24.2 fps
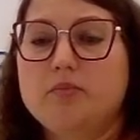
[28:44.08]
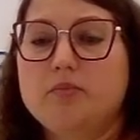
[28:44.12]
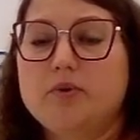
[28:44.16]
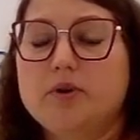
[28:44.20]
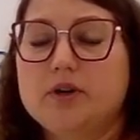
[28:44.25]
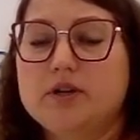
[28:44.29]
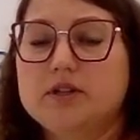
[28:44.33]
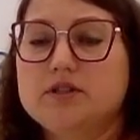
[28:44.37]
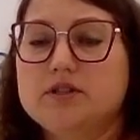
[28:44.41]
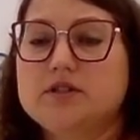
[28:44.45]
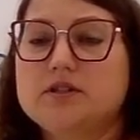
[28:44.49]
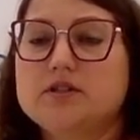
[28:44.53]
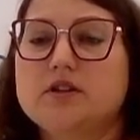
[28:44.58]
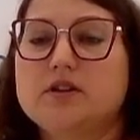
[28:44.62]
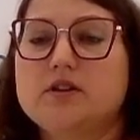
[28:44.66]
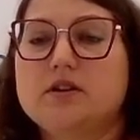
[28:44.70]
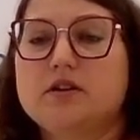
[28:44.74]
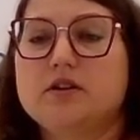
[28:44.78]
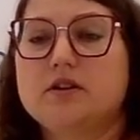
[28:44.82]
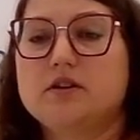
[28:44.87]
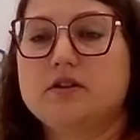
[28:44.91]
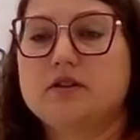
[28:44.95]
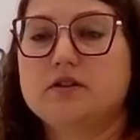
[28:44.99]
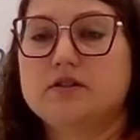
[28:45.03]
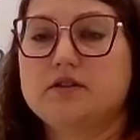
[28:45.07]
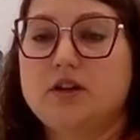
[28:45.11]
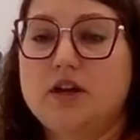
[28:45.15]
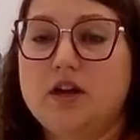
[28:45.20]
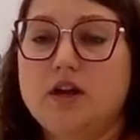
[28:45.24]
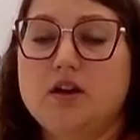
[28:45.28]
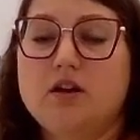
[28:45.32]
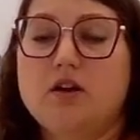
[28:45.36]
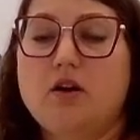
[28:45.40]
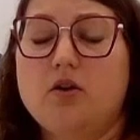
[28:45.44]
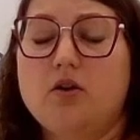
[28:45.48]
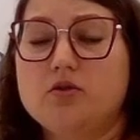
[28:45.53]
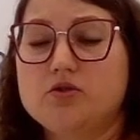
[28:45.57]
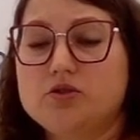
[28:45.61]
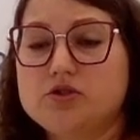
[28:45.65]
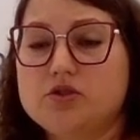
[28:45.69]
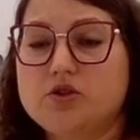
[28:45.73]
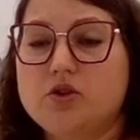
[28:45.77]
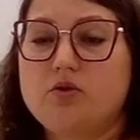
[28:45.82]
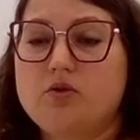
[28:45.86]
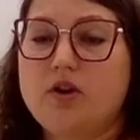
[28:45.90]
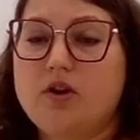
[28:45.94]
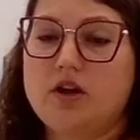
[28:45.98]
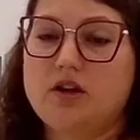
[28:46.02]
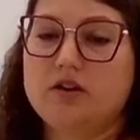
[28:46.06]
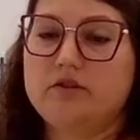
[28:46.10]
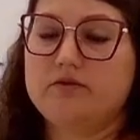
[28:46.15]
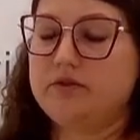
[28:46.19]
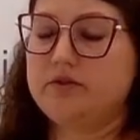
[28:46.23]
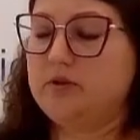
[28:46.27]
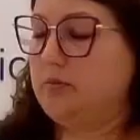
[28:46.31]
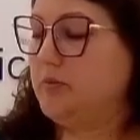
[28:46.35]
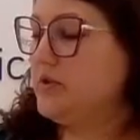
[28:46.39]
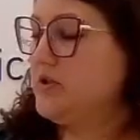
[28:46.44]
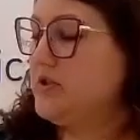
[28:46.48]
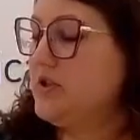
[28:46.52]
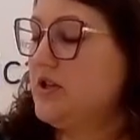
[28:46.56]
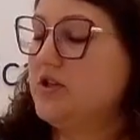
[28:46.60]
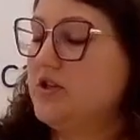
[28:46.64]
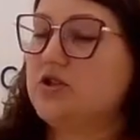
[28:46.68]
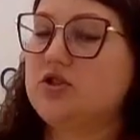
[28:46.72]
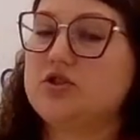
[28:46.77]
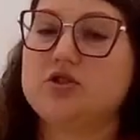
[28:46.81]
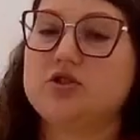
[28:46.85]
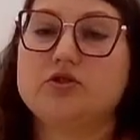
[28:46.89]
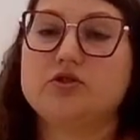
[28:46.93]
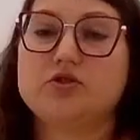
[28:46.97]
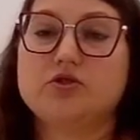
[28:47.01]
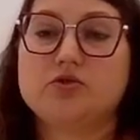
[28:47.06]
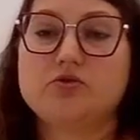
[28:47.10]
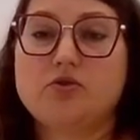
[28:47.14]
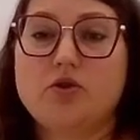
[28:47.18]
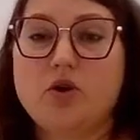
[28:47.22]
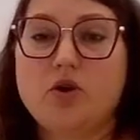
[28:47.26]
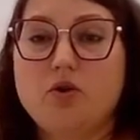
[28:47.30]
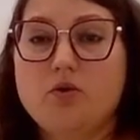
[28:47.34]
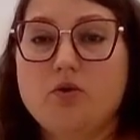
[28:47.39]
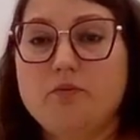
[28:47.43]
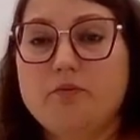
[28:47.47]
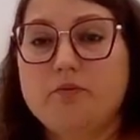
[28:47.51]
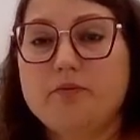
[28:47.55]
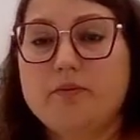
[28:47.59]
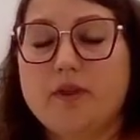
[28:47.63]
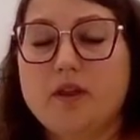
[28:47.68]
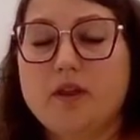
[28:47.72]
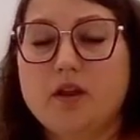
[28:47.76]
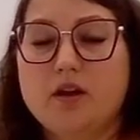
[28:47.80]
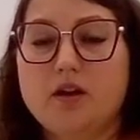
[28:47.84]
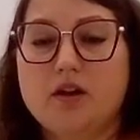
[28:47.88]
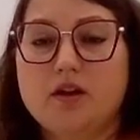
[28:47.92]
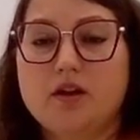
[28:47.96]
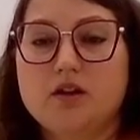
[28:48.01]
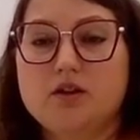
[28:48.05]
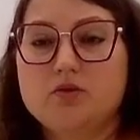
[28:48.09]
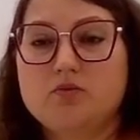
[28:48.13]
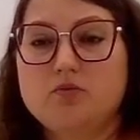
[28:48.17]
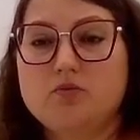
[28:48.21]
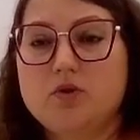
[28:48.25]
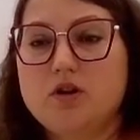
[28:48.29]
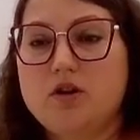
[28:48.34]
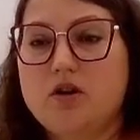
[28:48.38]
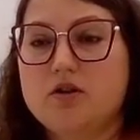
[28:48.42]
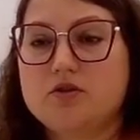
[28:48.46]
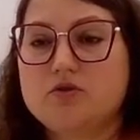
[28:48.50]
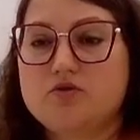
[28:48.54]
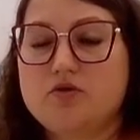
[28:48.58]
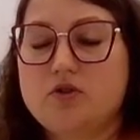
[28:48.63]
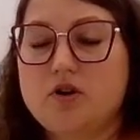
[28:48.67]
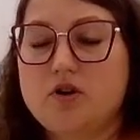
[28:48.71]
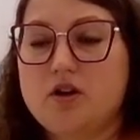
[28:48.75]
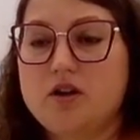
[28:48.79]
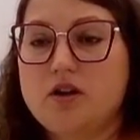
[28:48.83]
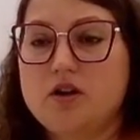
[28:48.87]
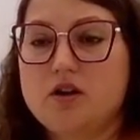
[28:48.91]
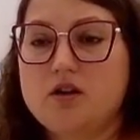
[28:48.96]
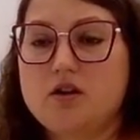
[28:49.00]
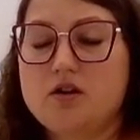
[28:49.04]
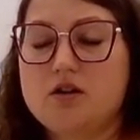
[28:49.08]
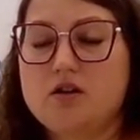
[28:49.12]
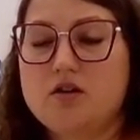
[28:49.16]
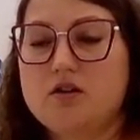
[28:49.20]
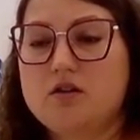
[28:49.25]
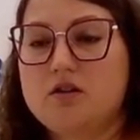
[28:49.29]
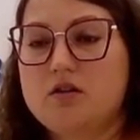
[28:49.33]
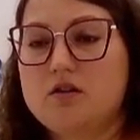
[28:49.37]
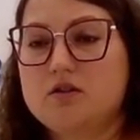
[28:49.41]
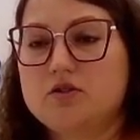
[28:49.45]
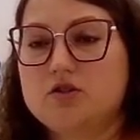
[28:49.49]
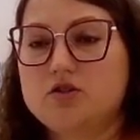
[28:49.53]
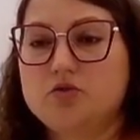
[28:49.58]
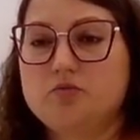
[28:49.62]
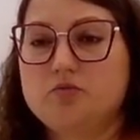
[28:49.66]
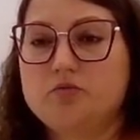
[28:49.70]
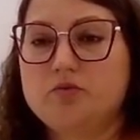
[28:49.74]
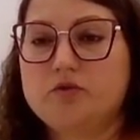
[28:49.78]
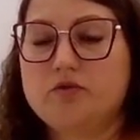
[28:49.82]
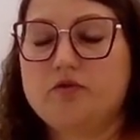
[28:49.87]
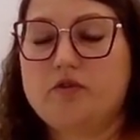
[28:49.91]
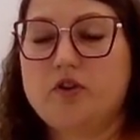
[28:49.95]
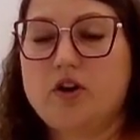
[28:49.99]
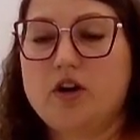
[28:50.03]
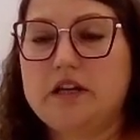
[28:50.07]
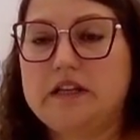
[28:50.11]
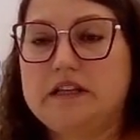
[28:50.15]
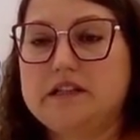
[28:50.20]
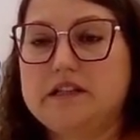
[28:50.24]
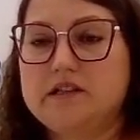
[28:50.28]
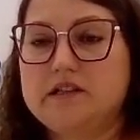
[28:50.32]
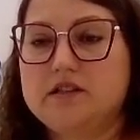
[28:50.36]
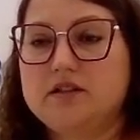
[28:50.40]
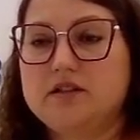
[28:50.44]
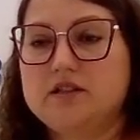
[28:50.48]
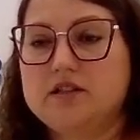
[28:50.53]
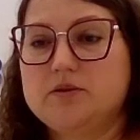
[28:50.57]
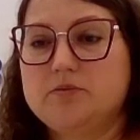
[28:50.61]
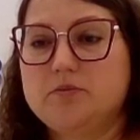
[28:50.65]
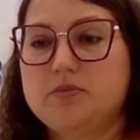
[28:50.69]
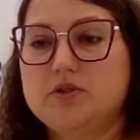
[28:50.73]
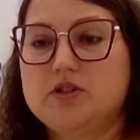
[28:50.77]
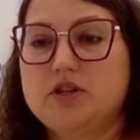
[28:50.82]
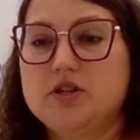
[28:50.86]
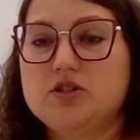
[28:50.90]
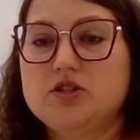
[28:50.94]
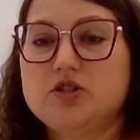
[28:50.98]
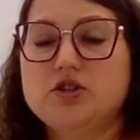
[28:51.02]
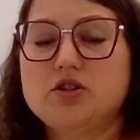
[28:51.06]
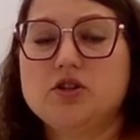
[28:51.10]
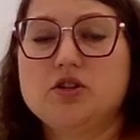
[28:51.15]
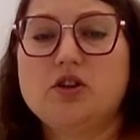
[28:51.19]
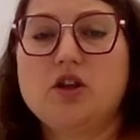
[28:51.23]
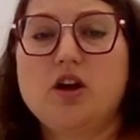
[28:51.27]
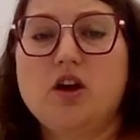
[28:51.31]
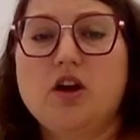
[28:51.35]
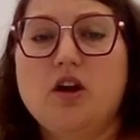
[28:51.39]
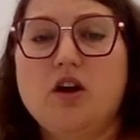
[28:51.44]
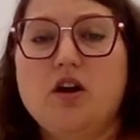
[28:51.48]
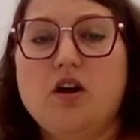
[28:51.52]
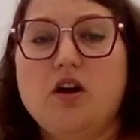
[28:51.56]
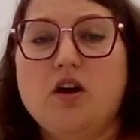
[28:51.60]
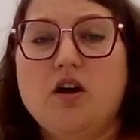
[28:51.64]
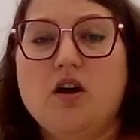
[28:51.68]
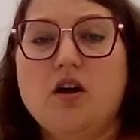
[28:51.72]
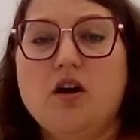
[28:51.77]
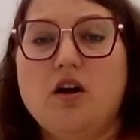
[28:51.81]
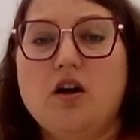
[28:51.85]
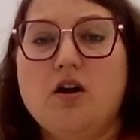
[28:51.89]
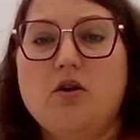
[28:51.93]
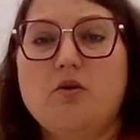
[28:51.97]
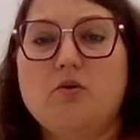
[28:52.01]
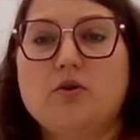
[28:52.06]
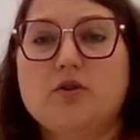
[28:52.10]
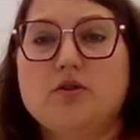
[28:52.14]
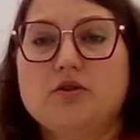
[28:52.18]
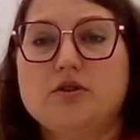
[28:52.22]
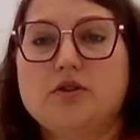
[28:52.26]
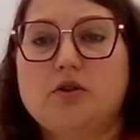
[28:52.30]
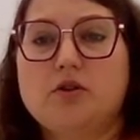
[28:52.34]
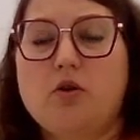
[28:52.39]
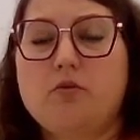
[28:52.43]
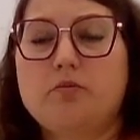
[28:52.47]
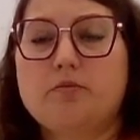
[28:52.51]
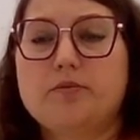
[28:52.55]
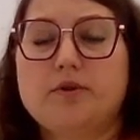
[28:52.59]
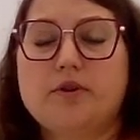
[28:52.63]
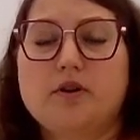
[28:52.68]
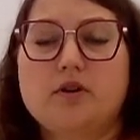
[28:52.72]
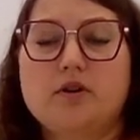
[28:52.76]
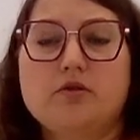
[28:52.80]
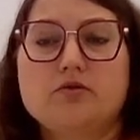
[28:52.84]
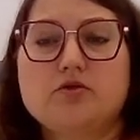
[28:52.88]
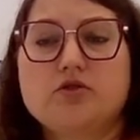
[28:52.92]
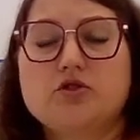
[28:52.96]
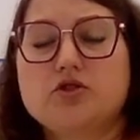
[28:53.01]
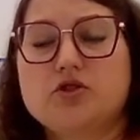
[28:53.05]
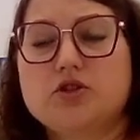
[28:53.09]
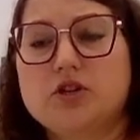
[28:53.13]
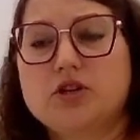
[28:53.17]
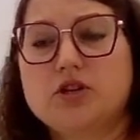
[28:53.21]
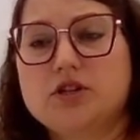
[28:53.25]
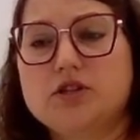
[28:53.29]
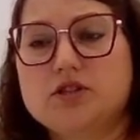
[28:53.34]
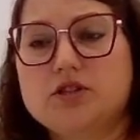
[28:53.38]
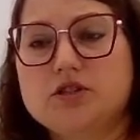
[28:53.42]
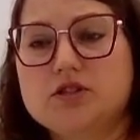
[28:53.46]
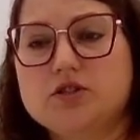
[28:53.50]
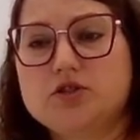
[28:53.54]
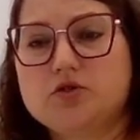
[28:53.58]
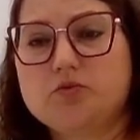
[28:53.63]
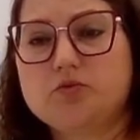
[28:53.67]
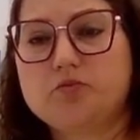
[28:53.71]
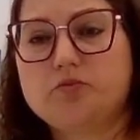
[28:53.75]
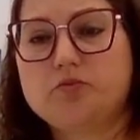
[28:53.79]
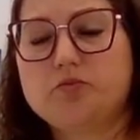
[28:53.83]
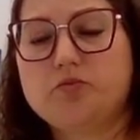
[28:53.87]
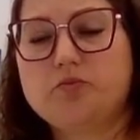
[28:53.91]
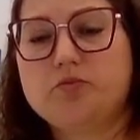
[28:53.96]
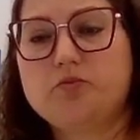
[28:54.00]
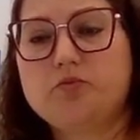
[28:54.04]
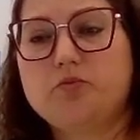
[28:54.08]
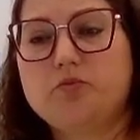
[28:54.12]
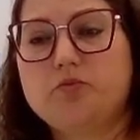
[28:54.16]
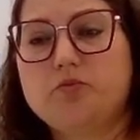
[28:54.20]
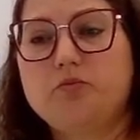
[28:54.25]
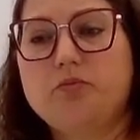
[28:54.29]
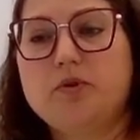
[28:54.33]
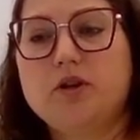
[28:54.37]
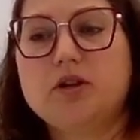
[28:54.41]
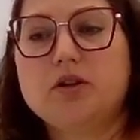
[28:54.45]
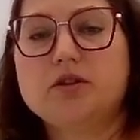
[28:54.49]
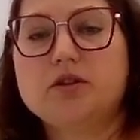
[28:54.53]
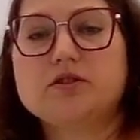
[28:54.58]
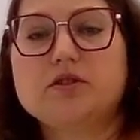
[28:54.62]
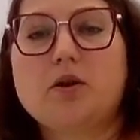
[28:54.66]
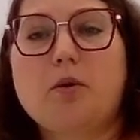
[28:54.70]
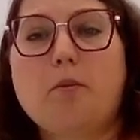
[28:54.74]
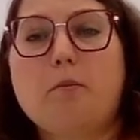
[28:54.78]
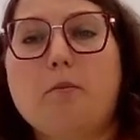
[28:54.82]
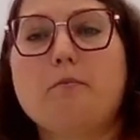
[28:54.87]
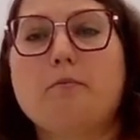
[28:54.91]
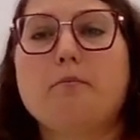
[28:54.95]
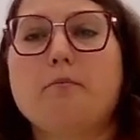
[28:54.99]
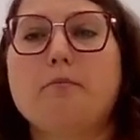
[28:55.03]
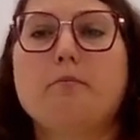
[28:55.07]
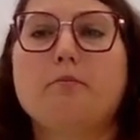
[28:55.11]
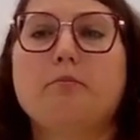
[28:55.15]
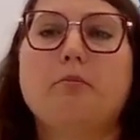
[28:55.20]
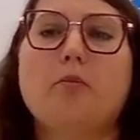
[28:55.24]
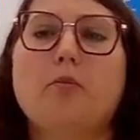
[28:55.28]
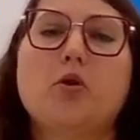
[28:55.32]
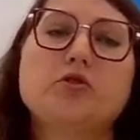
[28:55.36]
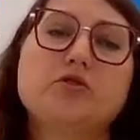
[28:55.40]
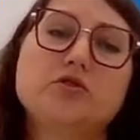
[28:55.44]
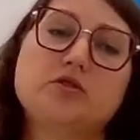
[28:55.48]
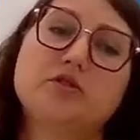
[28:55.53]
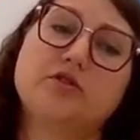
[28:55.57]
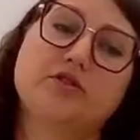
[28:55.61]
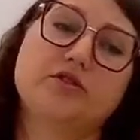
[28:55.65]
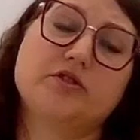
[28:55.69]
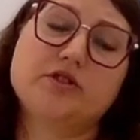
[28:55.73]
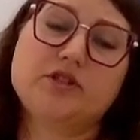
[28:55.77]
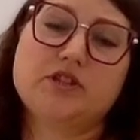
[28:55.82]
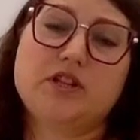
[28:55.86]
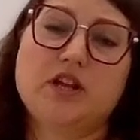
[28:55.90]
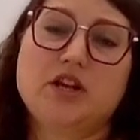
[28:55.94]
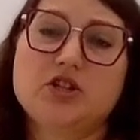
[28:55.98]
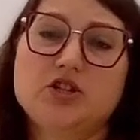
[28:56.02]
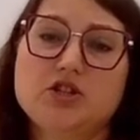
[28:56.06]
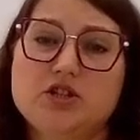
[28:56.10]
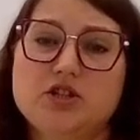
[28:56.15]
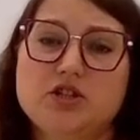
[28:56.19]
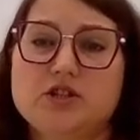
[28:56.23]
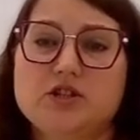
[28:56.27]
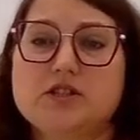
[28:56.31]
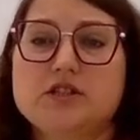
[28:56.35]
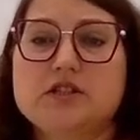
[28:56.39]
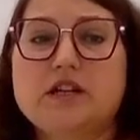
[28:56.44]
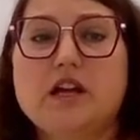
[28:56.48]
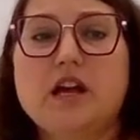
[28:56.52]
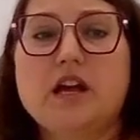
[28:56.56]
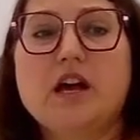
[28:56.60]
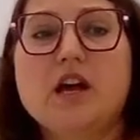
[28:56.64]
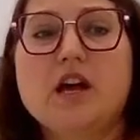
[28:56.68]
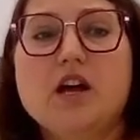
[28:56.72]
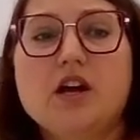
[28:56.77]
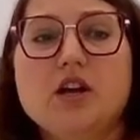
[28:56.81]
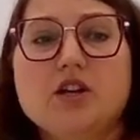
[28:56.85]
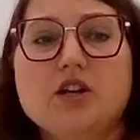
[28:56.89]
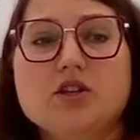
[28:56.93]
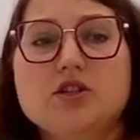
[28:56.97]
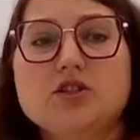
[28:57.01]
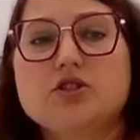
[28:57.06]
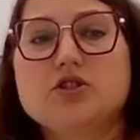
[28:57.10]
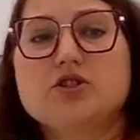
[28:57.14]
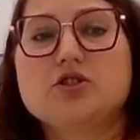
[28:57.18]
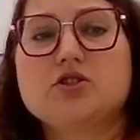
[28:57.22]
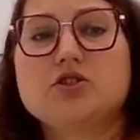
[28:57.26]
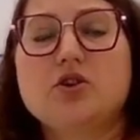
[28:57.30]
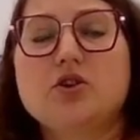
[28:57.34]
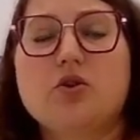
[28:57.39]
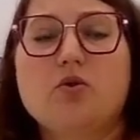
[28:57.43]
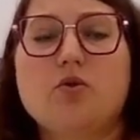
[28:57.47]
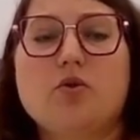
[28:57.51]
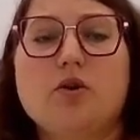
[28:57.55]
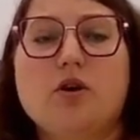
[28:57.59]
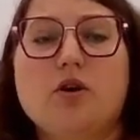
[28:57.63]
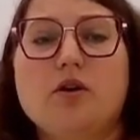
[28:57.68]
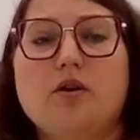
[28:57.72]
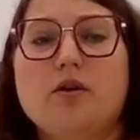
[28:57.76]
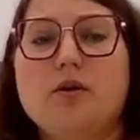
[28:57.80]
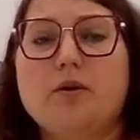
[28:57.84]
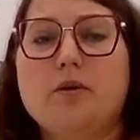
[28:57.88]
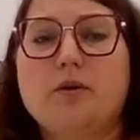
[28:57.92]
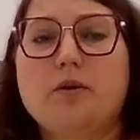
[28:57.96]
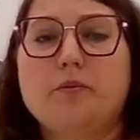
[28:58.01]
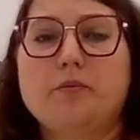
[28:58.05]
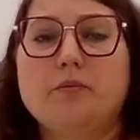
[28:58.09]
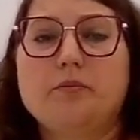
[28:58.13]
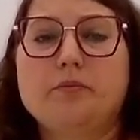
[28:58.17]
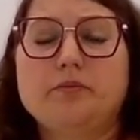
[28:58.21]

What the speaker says: but they also have the potential to grow. And we are trying to provide this potential. Our approach is to build modular stations. So